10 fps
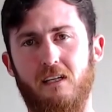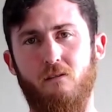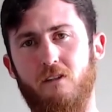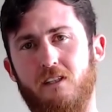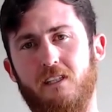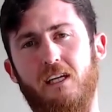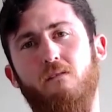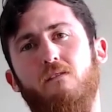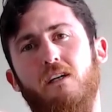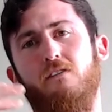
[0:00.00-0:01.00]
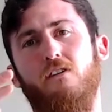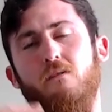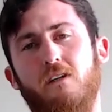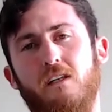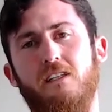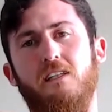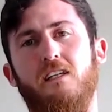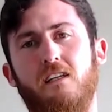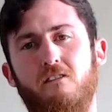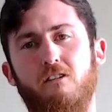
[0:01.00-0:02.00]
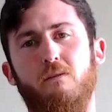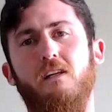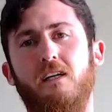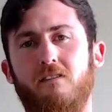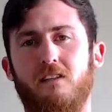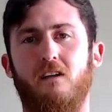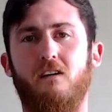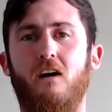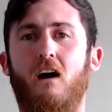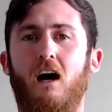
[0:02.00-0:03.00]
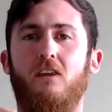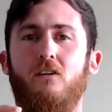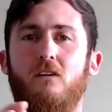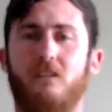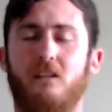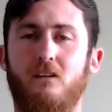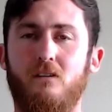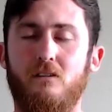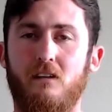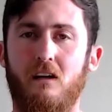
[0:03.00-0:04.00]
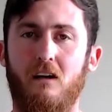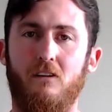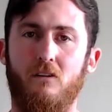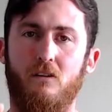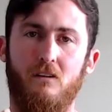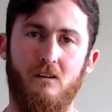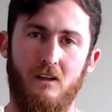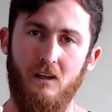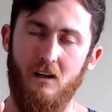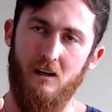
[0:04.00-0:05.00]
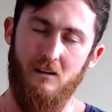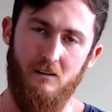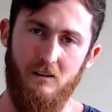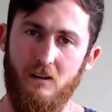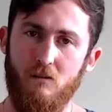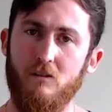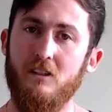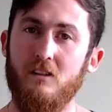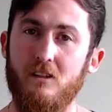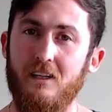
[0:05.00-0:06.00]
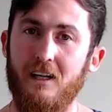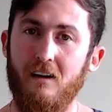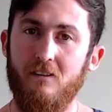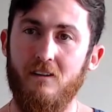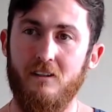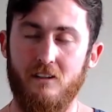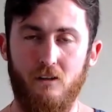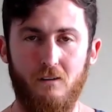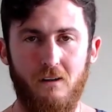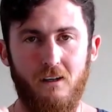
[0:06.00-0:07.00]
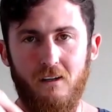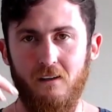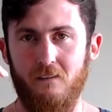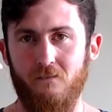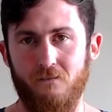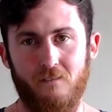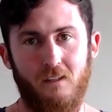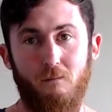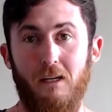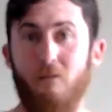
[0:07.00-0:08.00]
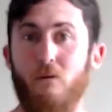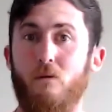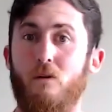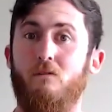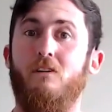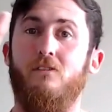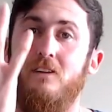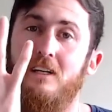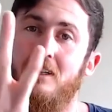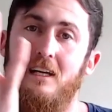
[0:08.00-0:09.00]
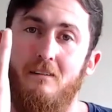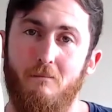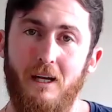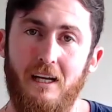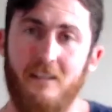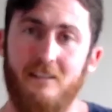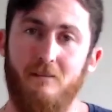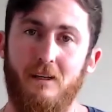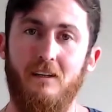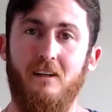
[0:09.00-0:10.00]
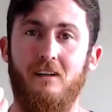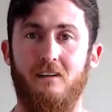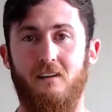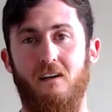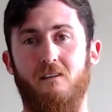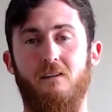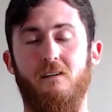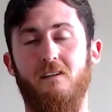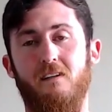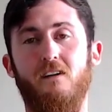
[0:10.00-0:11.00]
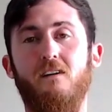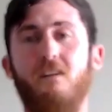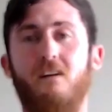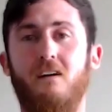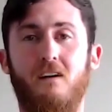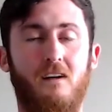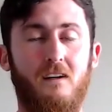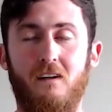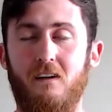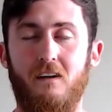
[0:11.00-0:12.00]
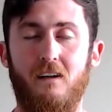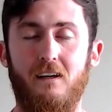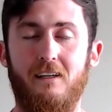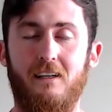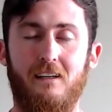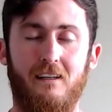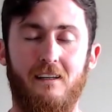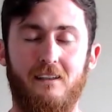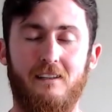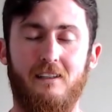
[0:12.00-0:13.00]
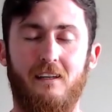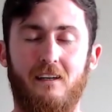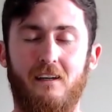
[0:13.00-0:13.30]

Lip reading: that would just keep reaffirming these negative beliefs. You know, I thought I was a loser. I thought, you know, wasn't good enough. So people would reflect that back to me. You know, it's